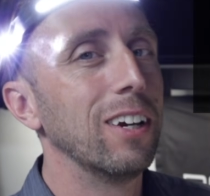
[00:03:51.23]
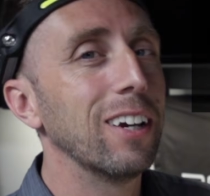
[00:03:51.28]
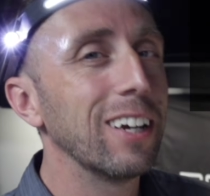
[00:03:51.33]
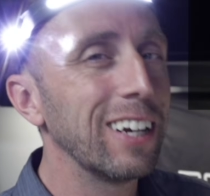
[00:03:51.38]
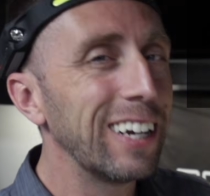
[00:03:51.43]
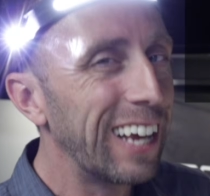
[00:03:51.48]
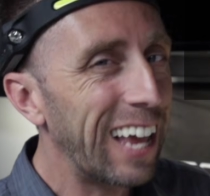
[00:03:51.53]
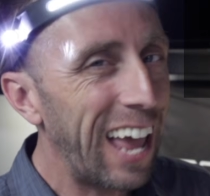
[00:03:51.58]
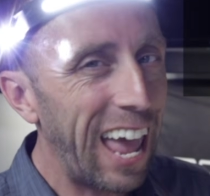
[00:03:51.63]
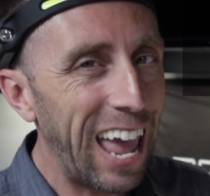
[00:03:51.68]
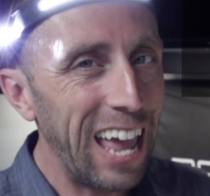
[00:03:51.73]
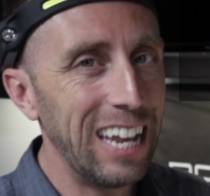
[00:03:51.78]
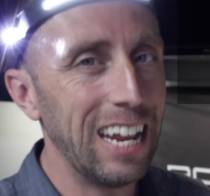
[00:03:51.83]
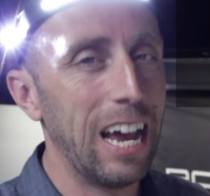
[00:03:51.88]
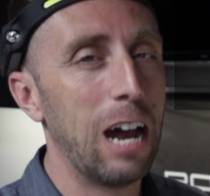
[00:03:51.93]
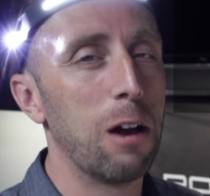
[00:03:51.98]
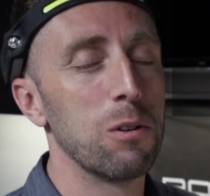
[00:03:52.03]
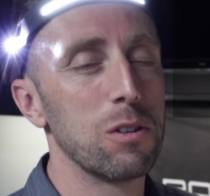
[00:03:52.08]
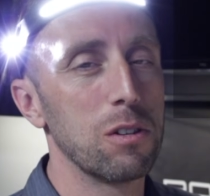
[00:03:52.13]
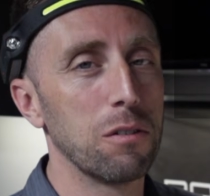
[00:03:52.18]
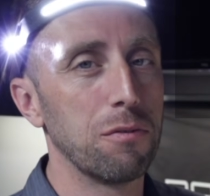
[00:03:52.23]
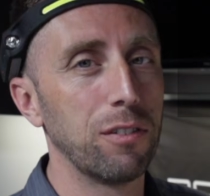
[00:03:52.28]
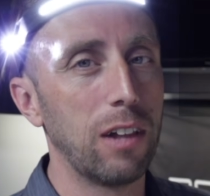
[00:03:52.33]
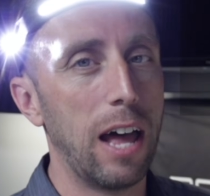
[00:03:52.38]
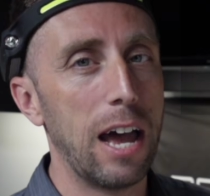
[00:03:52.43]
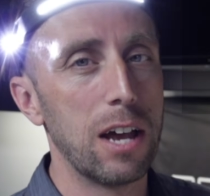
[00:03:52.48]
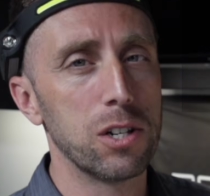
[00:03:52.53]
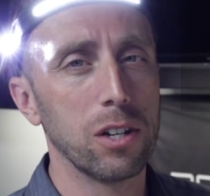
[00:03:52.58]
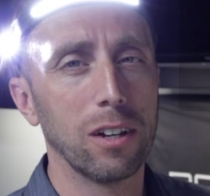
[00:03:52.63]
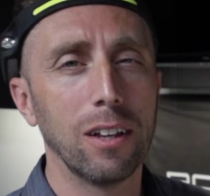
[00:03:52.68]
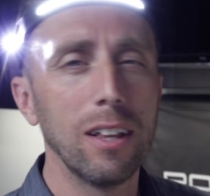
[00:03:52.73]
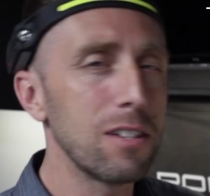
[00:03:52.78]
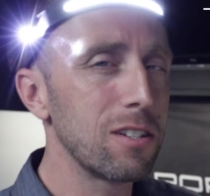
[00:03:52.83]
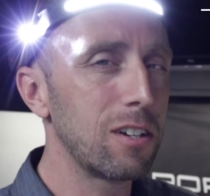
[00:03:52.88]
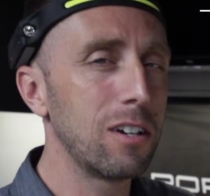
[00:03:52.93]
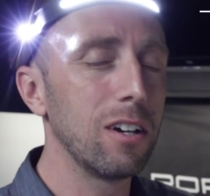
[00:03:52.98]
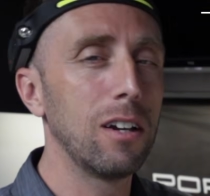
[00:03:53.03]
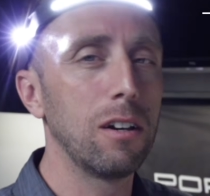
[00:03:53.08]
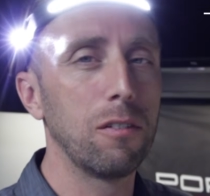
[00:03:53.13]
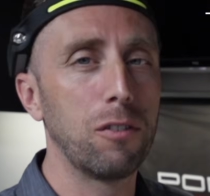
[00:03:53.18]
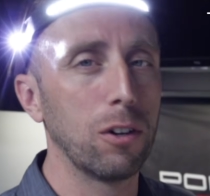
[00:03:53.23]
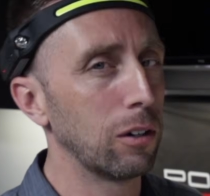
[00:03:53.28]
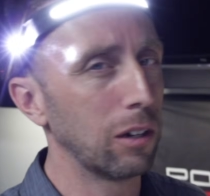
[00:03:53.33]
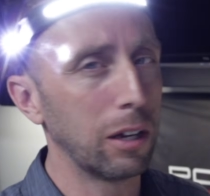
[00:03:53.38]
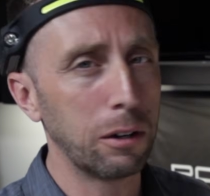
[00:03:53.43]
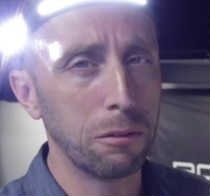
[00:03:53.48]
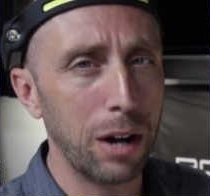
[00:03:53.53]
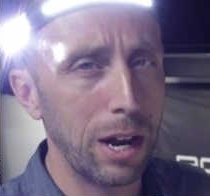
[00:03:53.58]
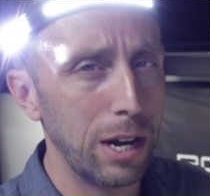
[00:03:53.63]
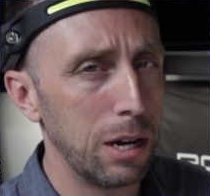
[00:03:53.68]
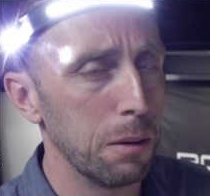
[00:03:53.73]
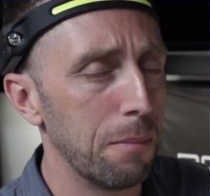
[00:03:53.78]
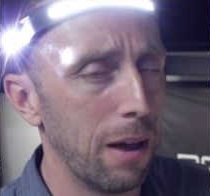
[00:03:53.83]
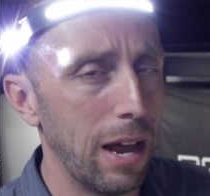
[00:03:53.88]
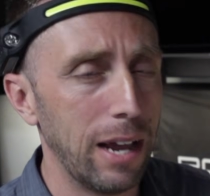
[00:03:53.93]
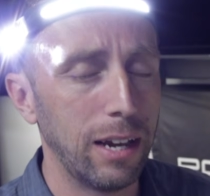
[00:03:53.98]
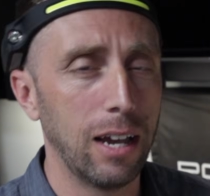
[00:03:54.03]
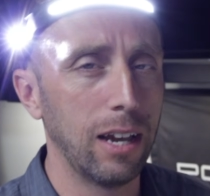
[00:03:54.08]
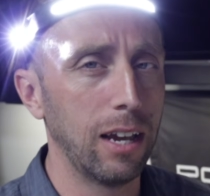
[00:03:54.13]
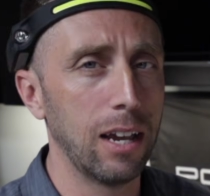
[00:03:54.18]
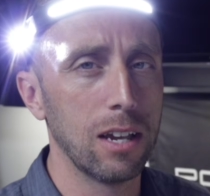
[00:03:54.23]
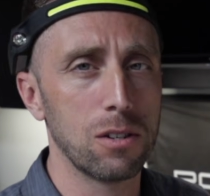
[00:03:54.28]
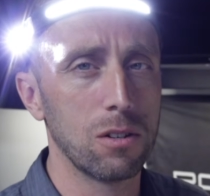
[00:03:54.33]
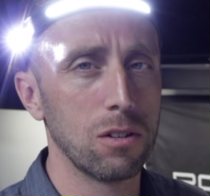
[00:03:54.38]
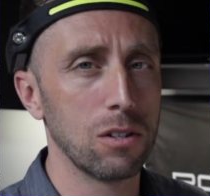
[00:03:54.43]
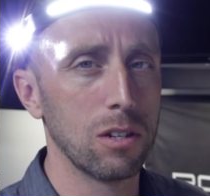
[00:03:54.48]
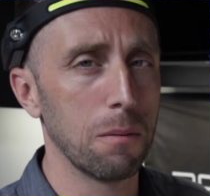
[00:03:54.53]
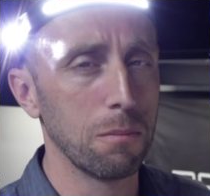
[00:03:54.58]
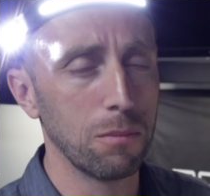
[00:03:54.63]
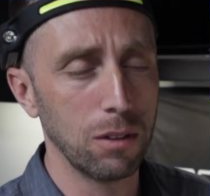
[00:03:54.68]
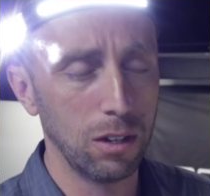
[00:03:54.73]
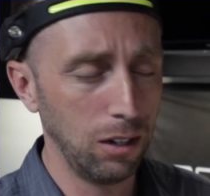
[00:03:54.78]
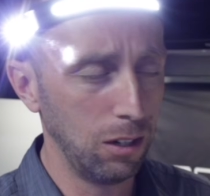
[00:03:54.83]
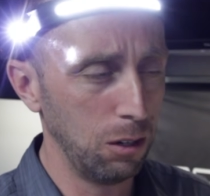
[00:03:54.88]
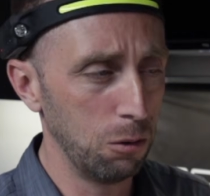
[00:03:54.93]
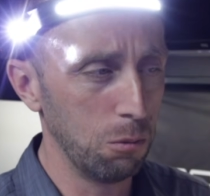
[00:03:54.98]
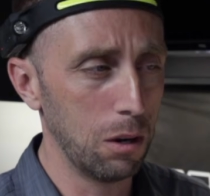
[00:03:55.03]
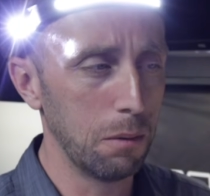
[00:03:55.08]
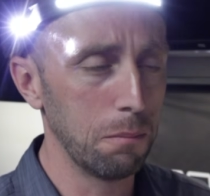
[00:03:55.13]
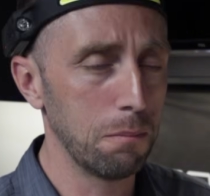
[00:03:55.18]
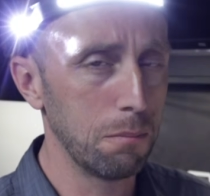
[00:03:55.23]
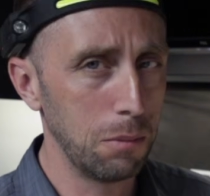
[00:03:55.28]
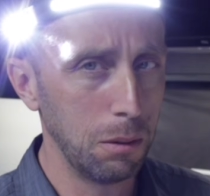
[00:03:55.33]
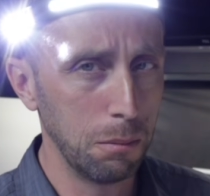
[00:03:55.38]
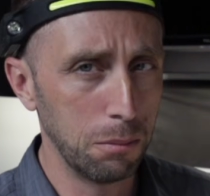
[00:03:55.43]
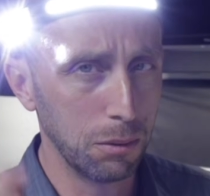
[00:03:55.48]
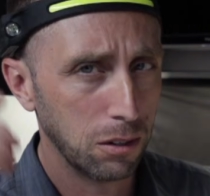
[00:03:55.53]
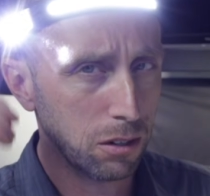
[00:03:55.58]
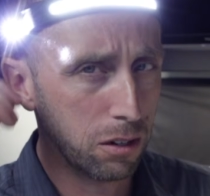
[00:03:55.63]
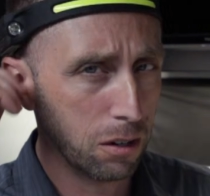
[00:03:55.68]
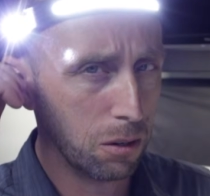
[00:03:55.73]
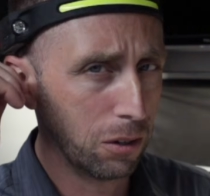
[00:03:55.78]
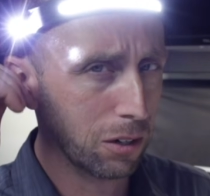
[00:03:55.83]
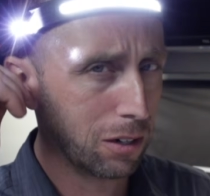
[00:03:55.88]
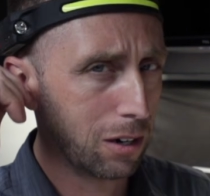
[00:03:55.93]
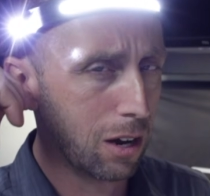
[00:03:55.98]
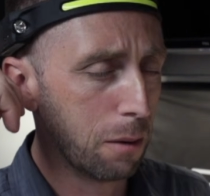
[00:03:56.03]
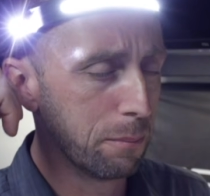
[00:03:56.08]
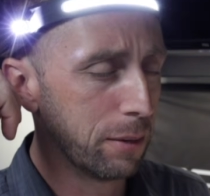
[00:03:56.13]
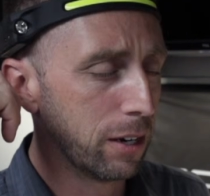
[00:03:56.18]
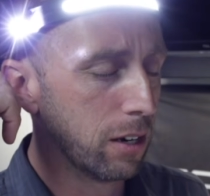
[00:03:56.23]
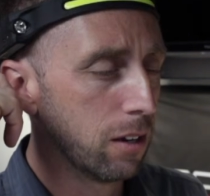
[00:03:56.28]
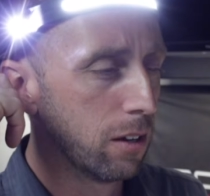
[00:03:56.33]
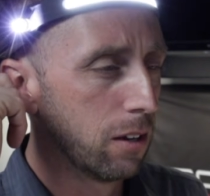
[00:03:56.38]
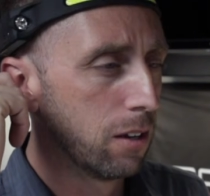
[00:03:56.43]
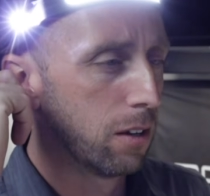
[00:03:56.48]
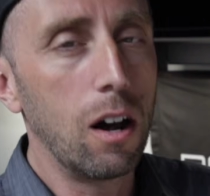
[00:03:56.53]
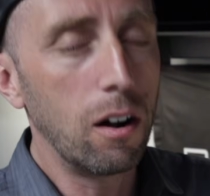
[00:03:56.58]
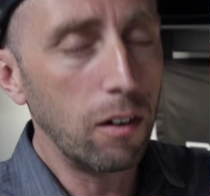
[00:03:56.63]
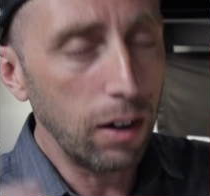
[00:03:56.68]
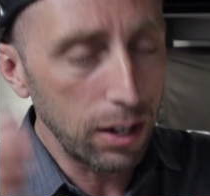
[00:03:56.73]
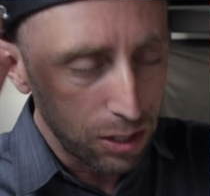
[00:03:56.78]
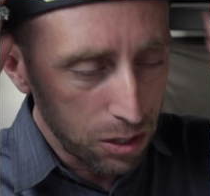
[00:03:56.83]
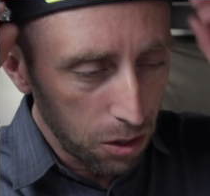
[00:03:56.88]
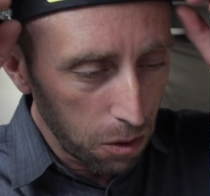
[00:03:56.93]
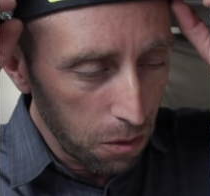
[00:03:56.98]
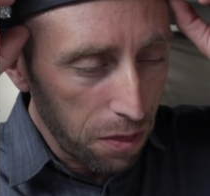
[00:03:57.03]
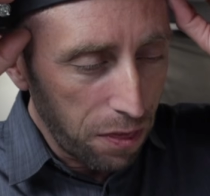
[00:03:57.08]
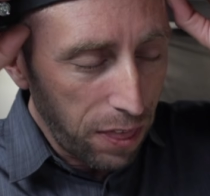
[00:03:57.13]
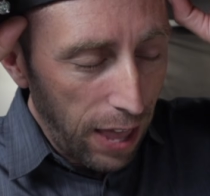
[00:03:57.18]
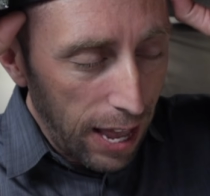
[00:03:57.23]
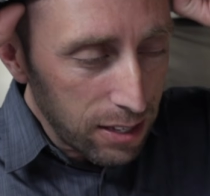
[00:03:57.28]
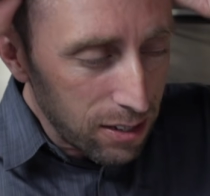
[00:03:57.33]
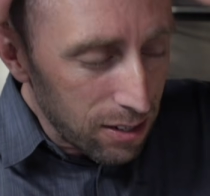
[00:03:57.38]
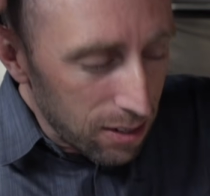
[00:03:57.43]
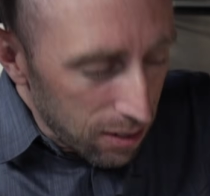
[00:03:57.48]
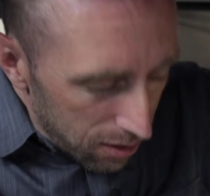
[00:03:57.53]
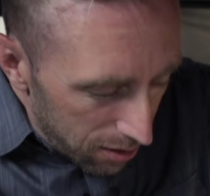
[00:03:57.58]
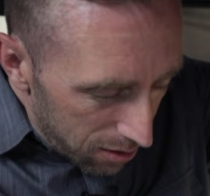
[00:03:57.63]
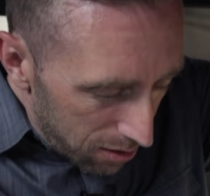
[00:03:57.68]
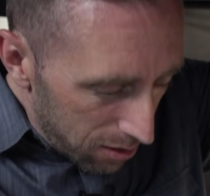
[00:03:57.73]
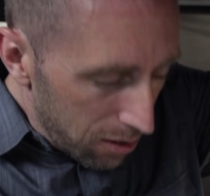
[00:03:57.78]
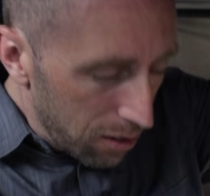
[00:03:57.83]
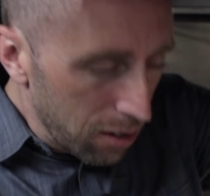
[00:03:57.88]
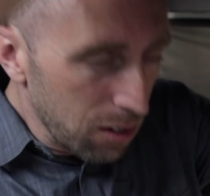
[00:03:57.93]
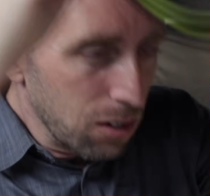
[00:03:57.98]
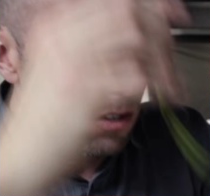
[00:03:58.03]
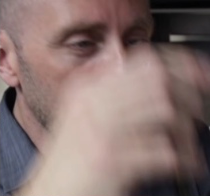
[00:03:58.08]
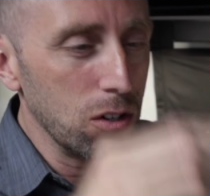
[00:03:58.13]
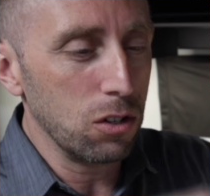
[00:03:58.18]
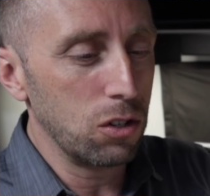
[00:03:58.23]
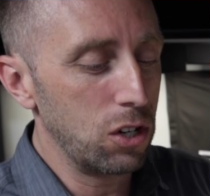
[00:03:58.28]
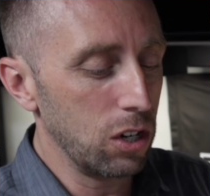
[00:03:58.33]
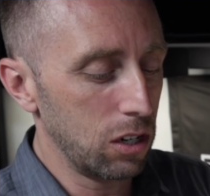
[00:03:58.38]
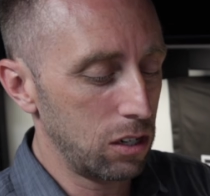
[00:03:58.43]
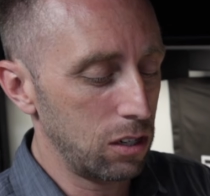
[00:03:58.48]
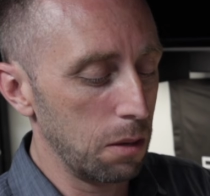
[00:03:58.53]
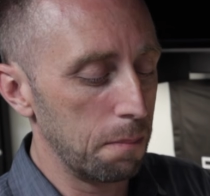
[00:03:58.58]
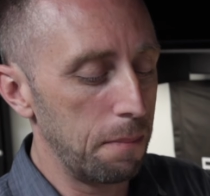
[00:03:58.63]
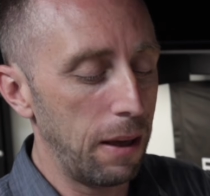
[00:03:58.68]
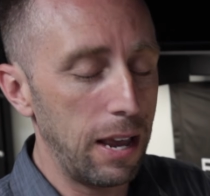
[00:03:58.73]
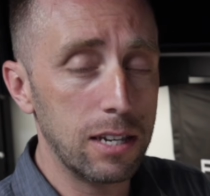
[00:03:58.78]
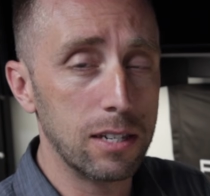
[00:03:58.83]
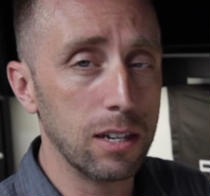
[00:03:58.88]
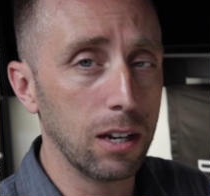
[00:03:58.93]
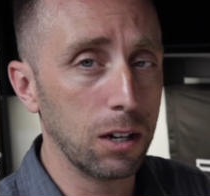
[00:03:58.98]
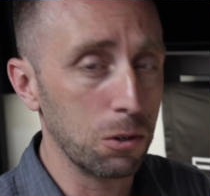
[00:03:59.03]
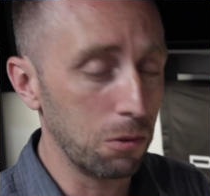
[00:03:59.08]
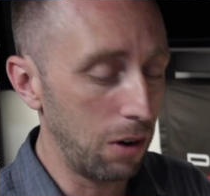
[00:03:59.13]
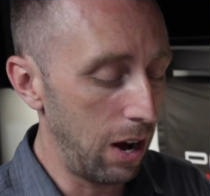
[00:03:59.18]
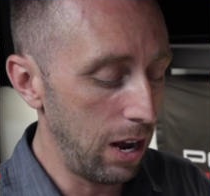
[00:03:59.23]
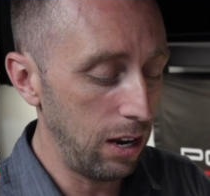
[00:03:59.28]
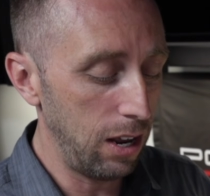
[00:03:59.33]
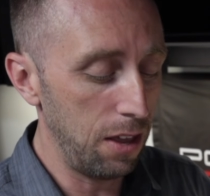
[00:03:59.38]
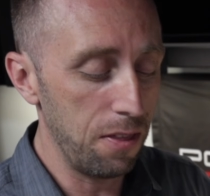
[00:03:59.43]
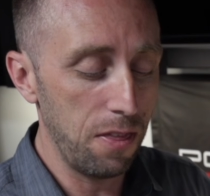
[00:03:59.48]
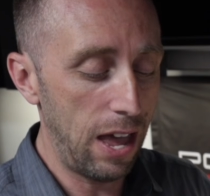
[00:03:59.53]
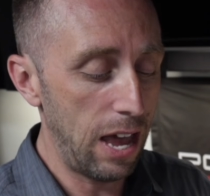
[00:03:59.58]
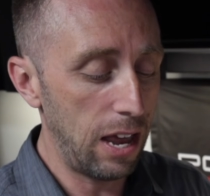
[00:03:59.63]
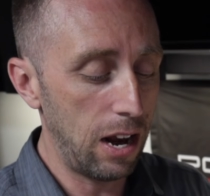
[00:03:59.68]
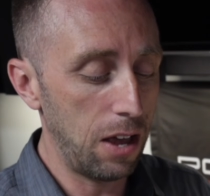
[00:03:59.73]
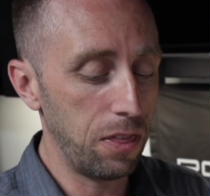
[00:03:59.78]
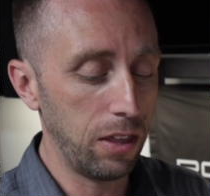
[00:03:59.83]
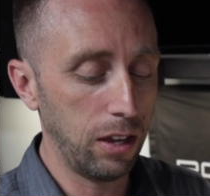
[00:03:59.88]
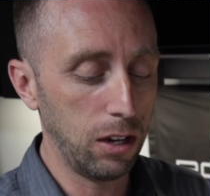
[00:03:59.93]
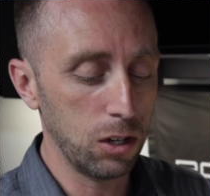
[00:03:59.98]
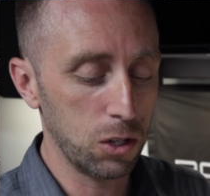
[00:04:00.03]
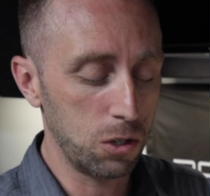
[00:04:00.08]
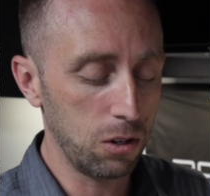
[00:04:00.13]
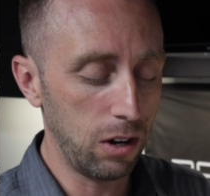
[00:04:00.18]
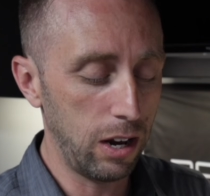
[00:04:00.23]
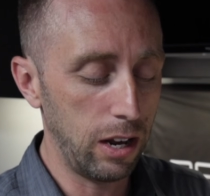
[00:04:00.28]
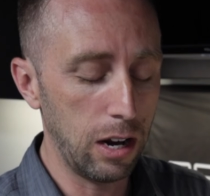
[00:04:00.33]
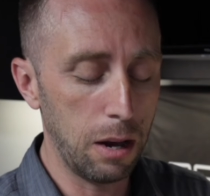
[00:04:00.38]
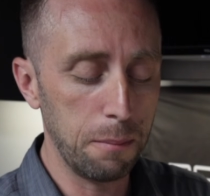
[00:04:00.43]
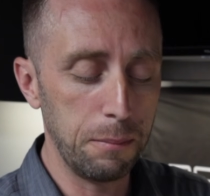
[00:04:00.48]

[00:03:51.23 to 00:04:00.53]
You're gonna get 8 hours of flashing. That's good if you're like riding a bike, I guess, or something, and you want people to know you're coming. All right, so that's just the basics, right? And that I think is great.